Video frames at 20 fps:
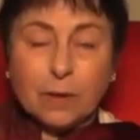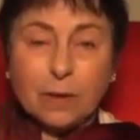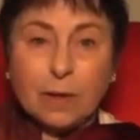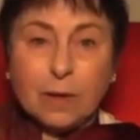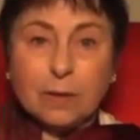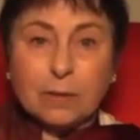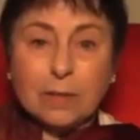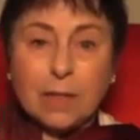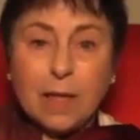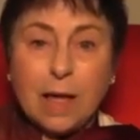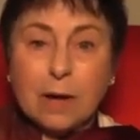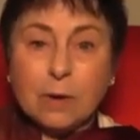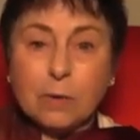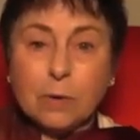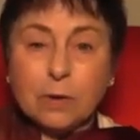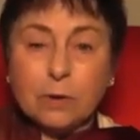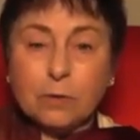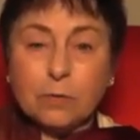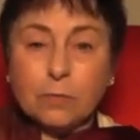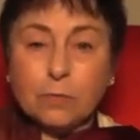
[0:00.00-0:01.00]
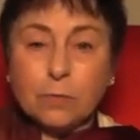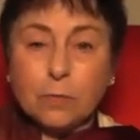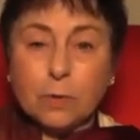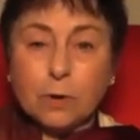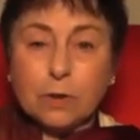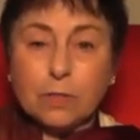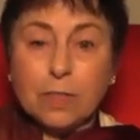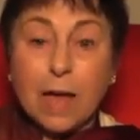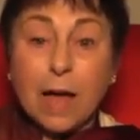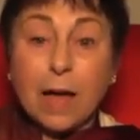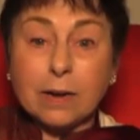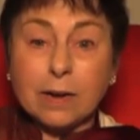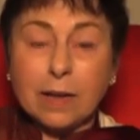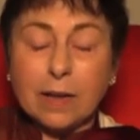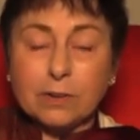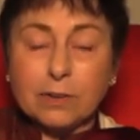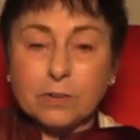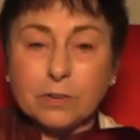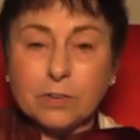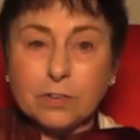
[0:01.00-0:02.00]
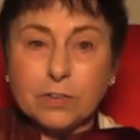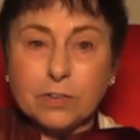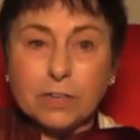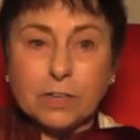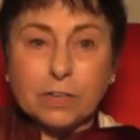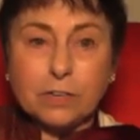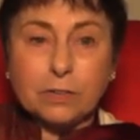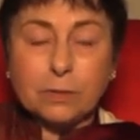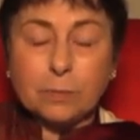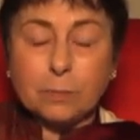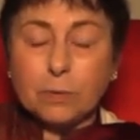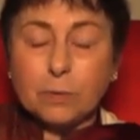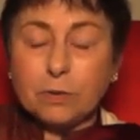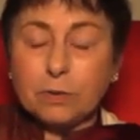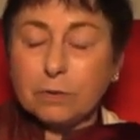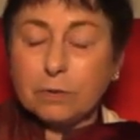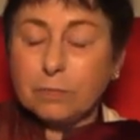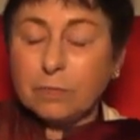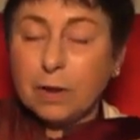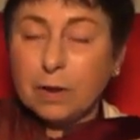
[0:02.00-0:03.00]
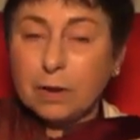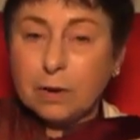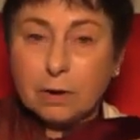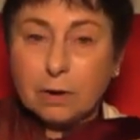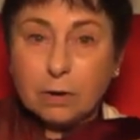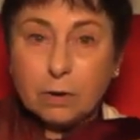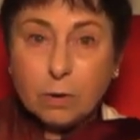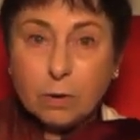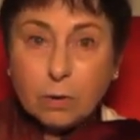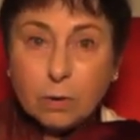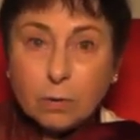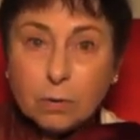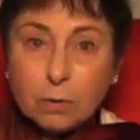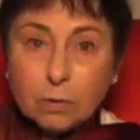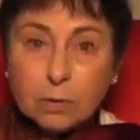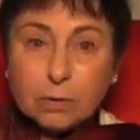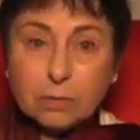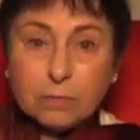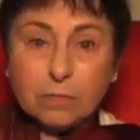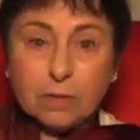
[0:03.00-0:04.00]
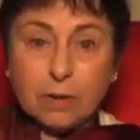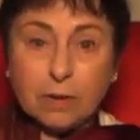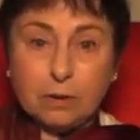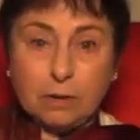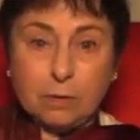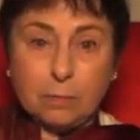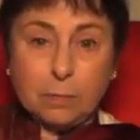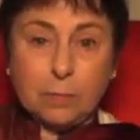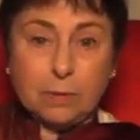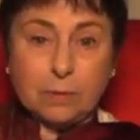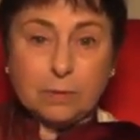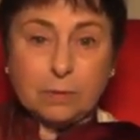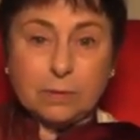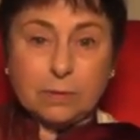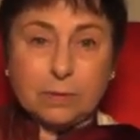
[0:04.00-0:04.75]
allowing for that energy to purify our whole environment,